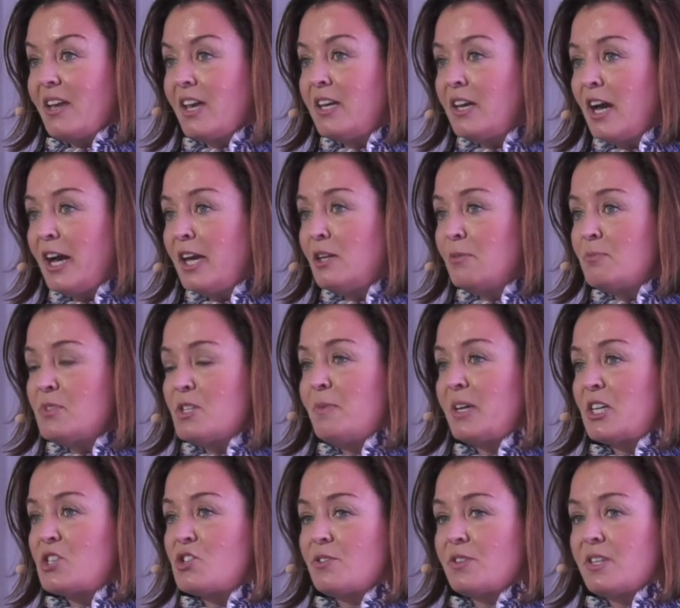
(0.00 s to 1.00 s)
an item to
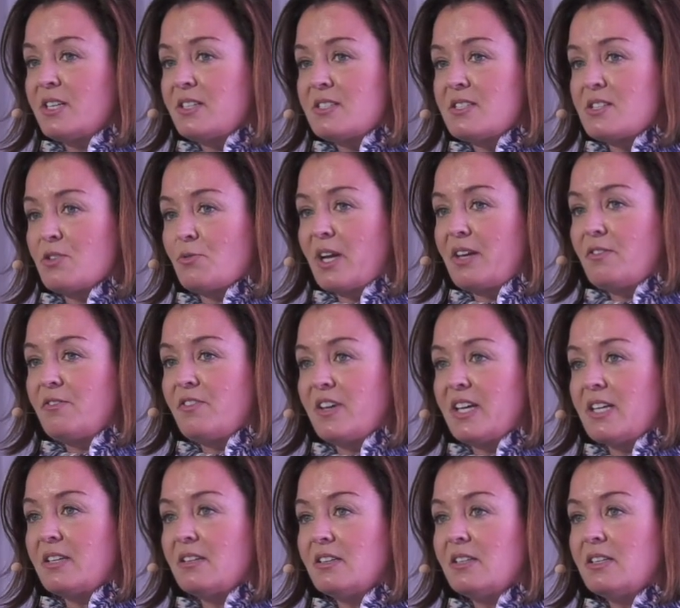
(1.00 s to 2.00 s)
make sure that it's the right
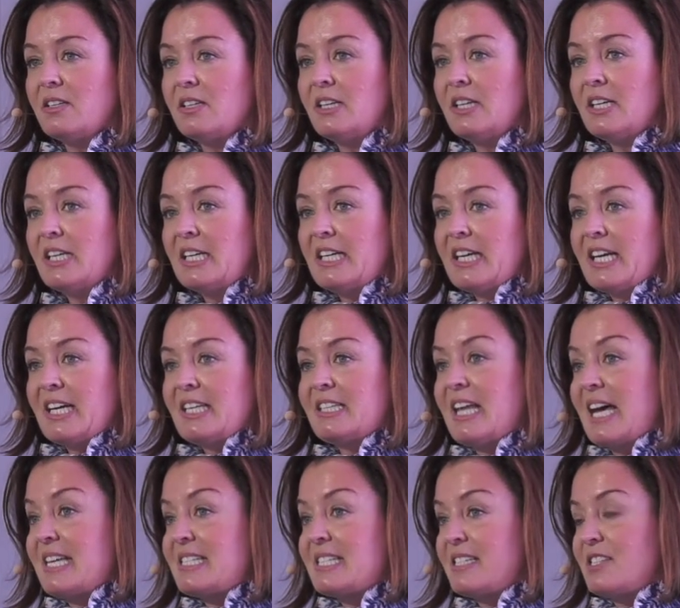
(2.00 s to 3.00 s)
fit. And
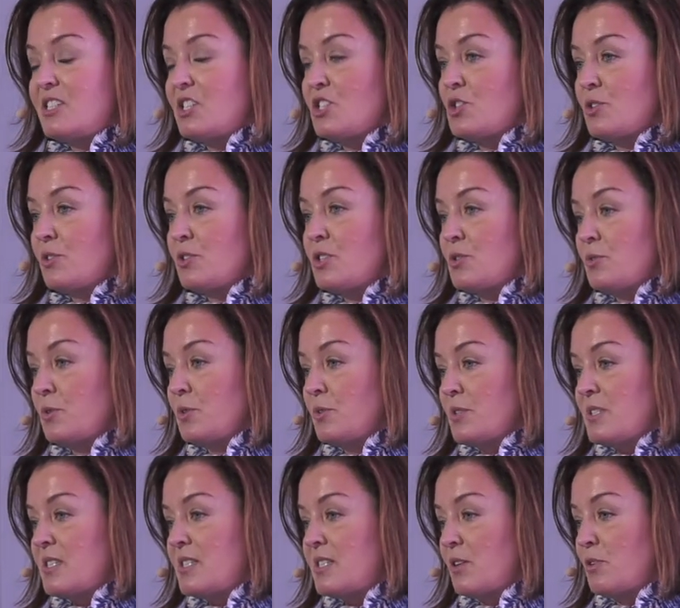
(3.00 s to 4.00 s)
lastly, digital
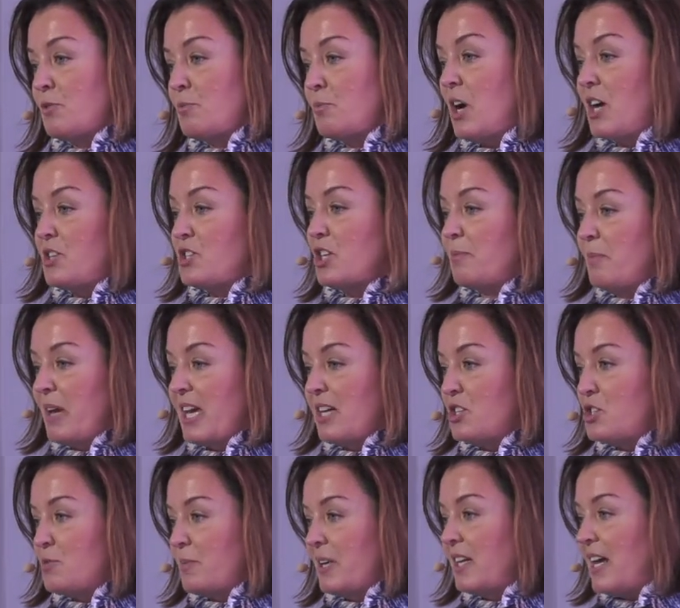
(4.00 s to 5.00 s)
tools, so project
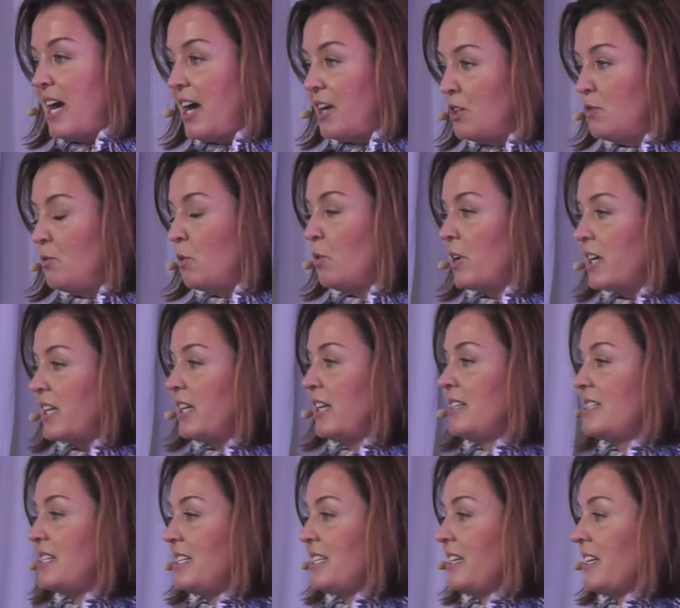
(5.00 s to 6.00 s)
management. How do you
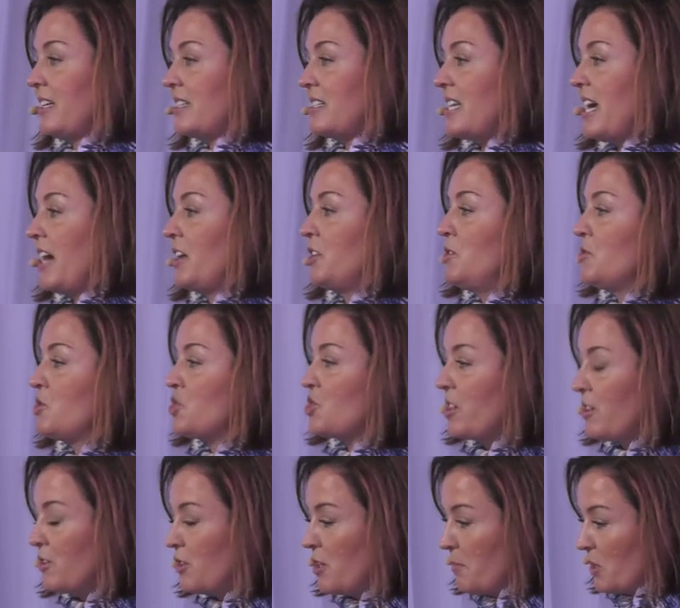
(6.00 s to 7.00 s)
organize things? How do you
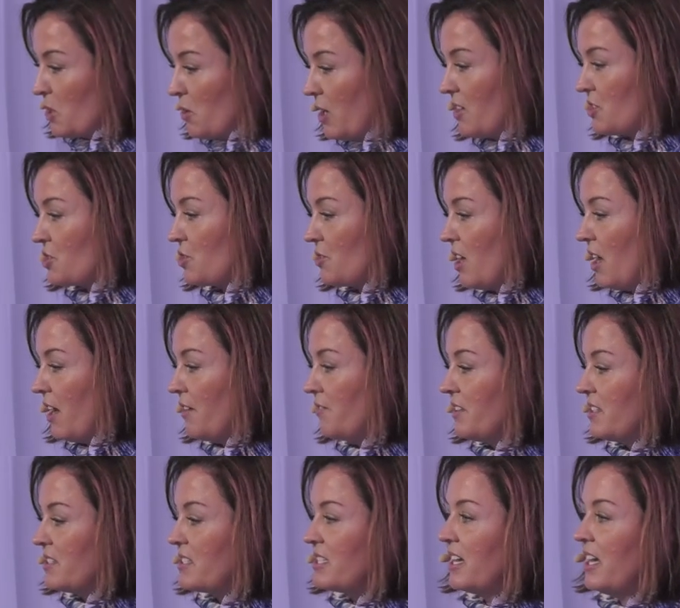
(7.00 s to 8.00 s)
share them across your
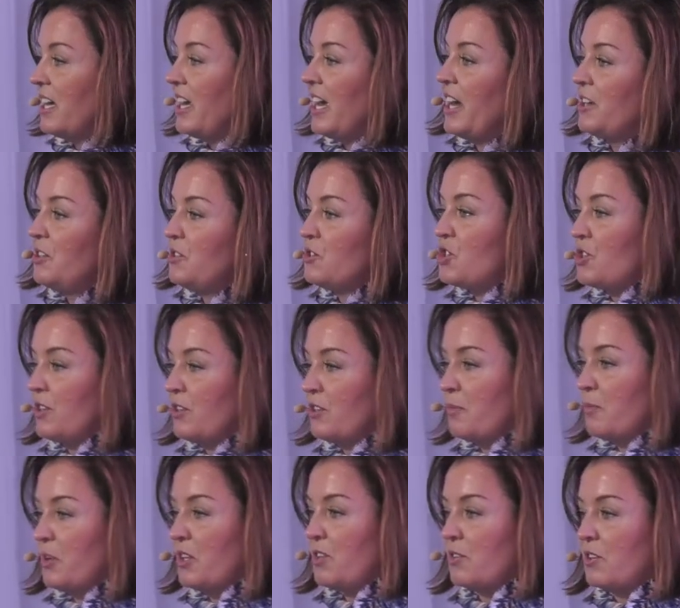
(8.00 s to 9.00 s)
office? How do you share
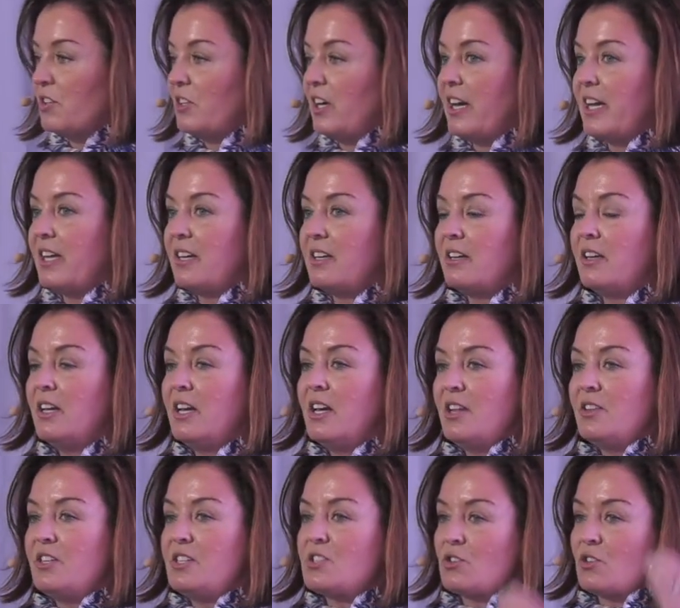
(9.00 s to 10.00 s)
them with your client?
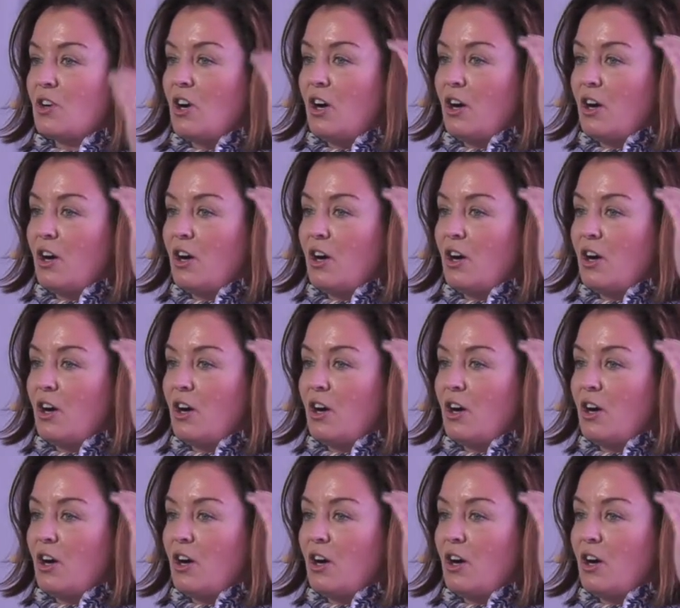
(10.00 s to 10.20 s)
These are